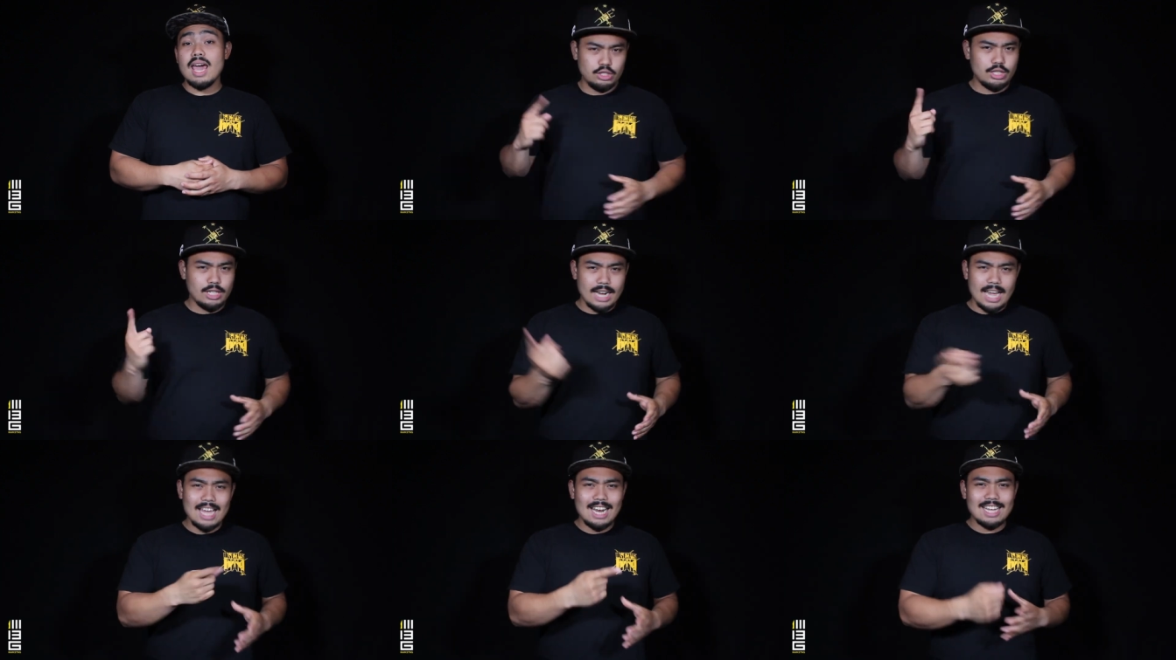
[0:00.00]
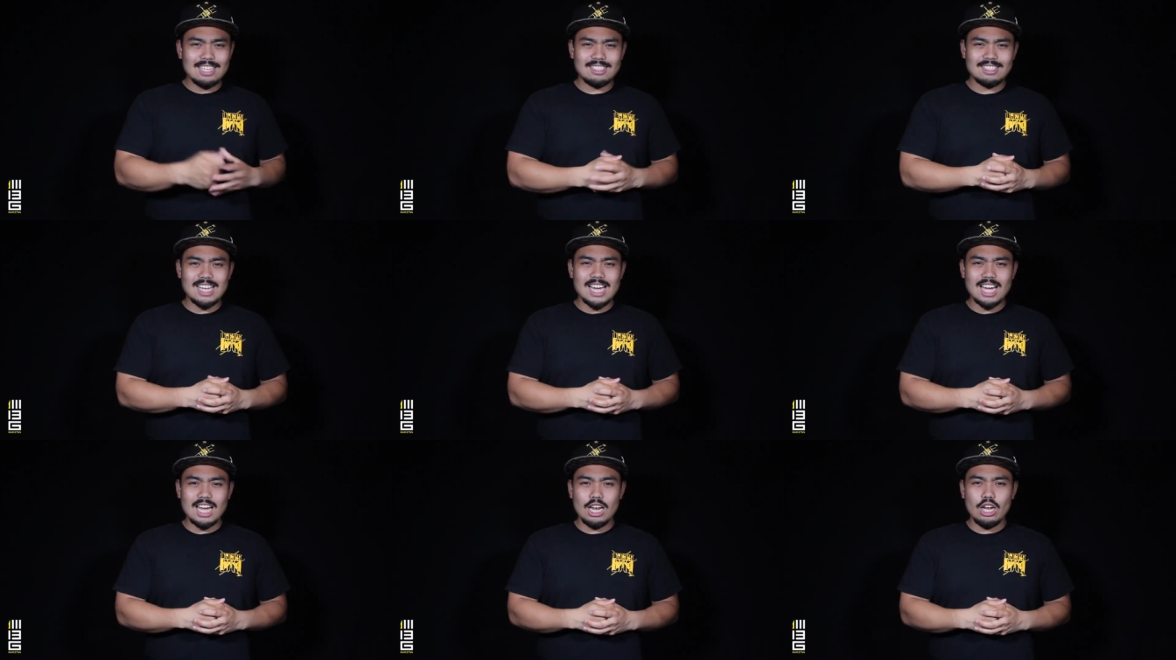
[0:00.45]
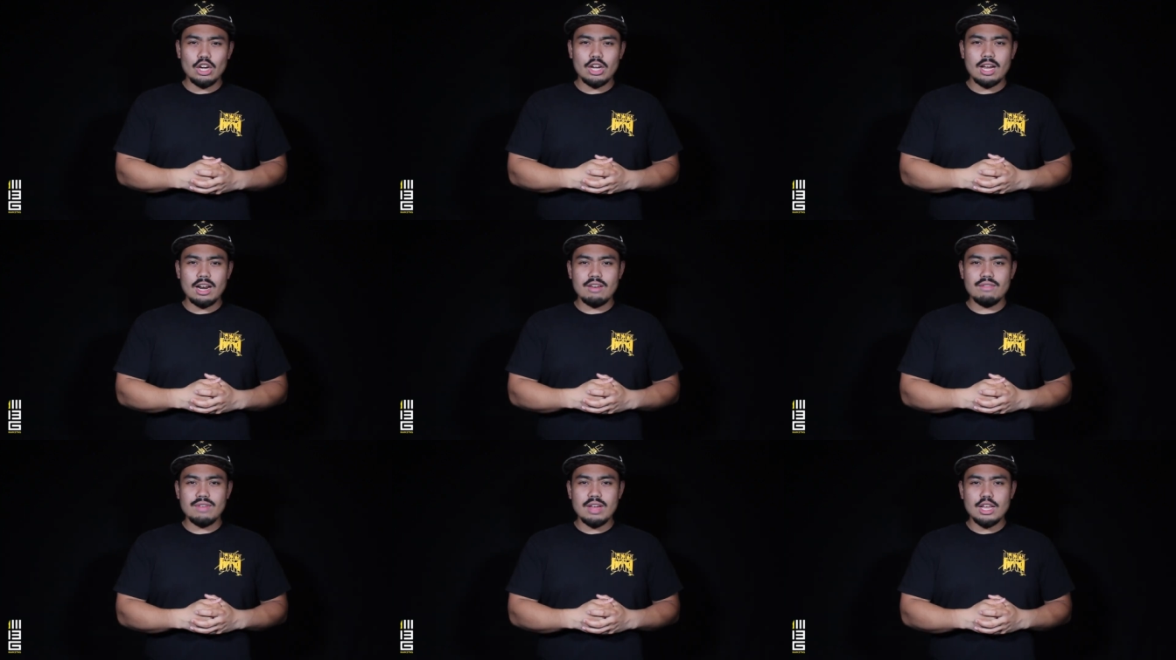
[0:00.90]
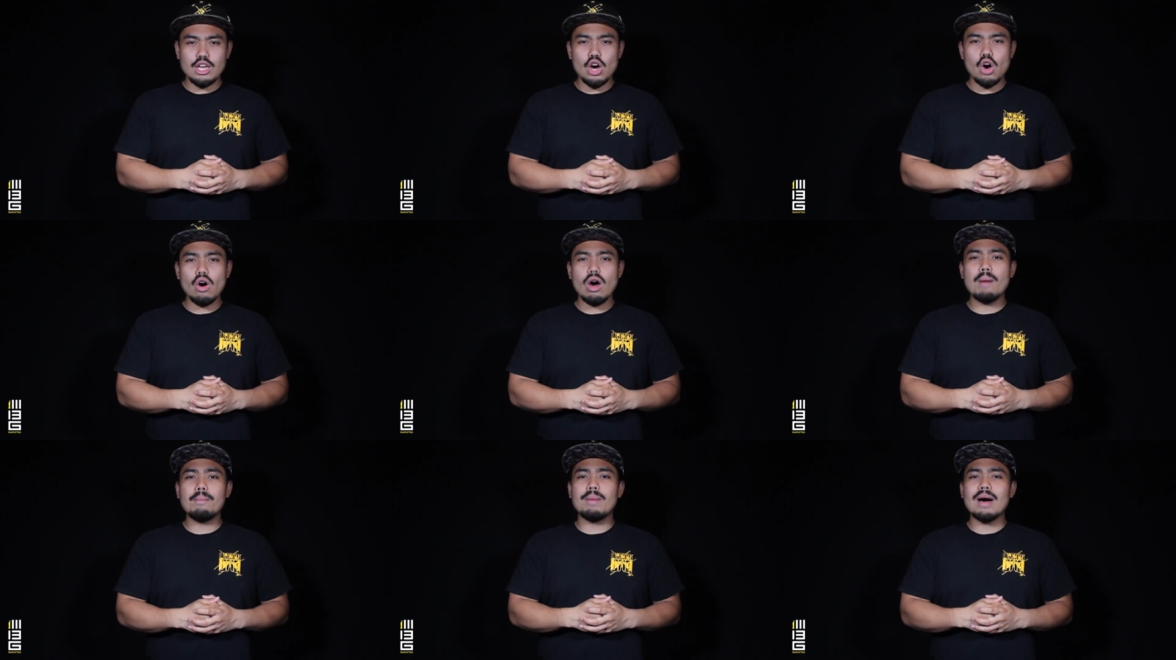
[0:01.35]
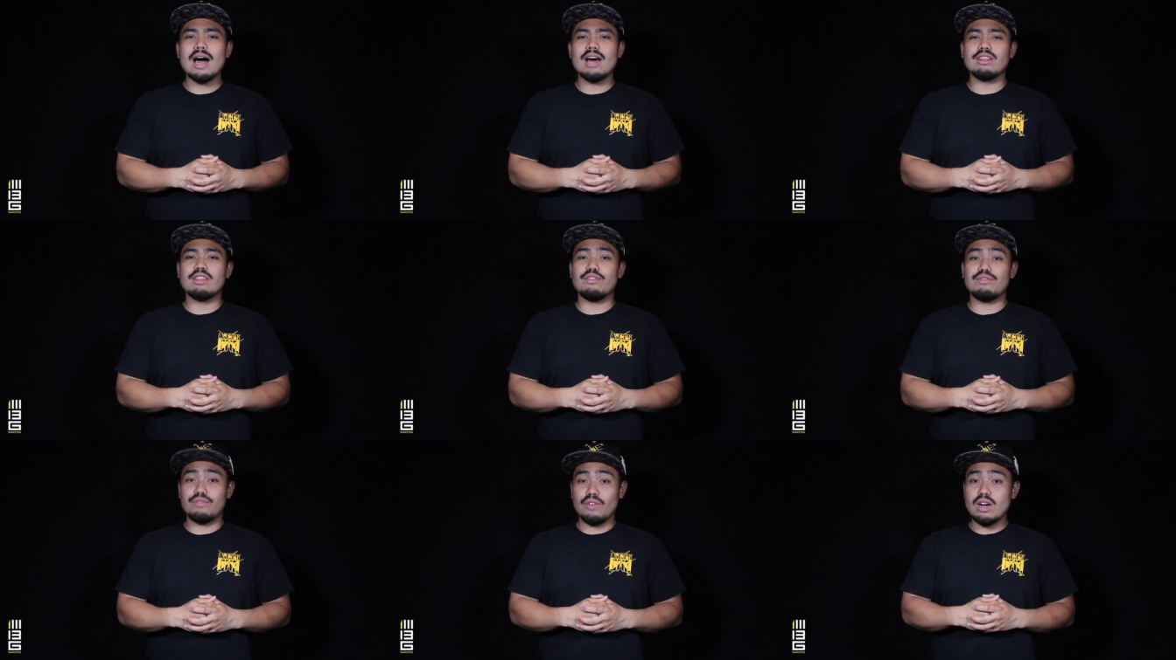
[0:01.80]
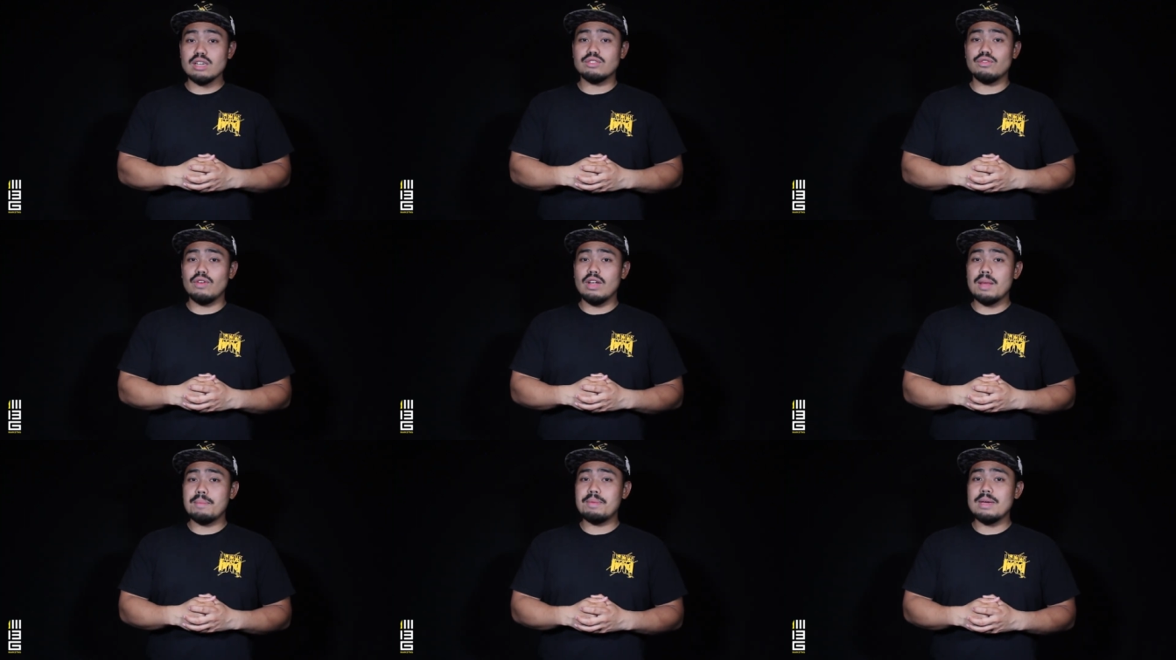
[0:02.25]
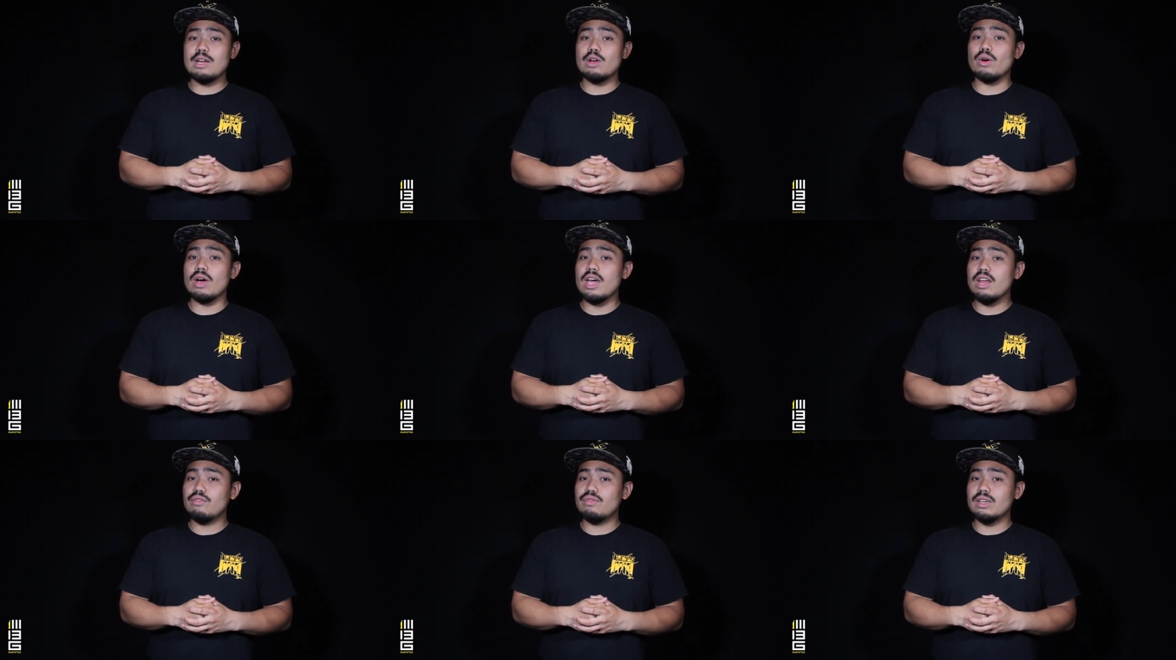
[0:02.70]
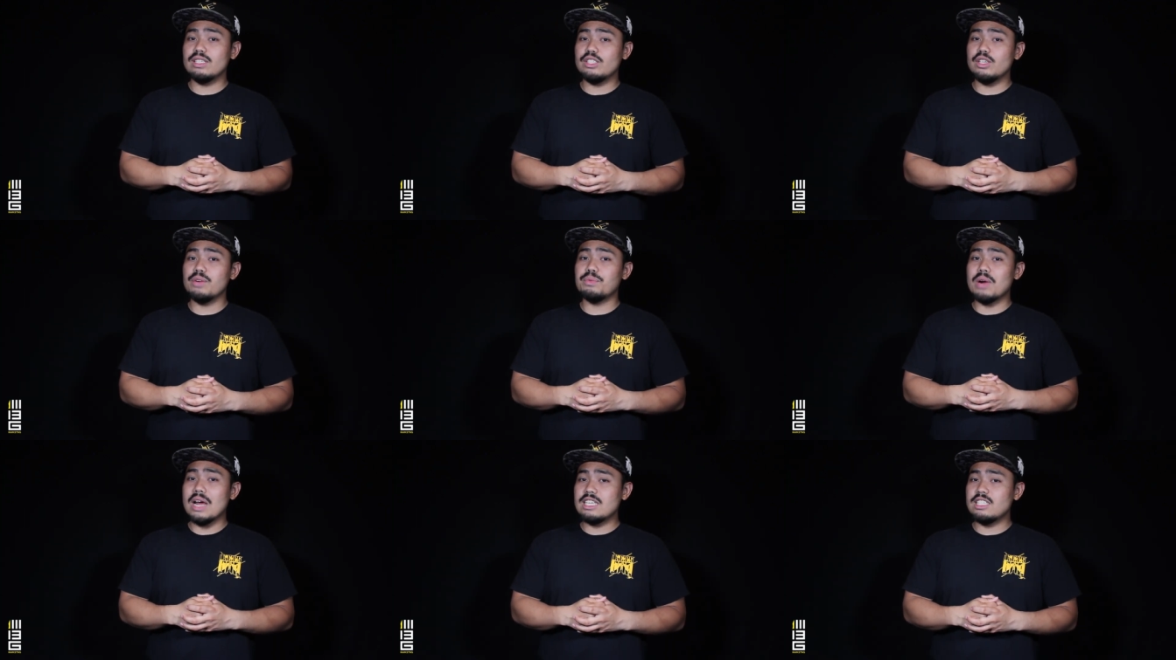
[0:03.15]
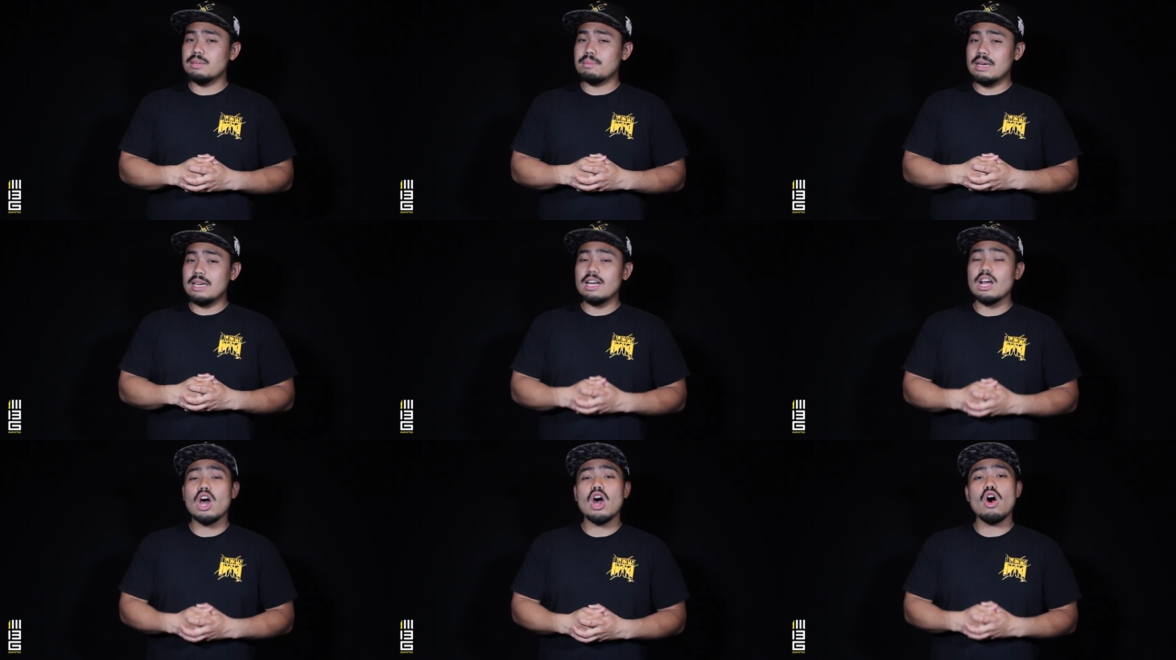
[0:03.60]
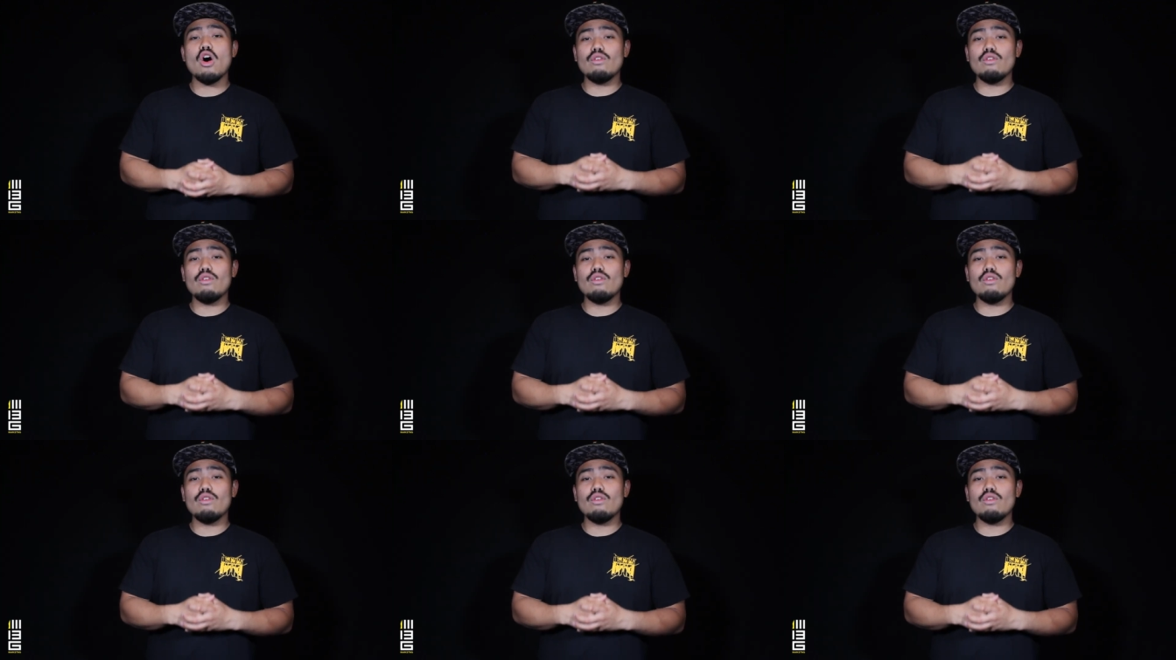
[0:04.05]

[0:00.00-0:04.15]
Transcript: Today, let's take a look at a video about the first Filipino Infantry Regiment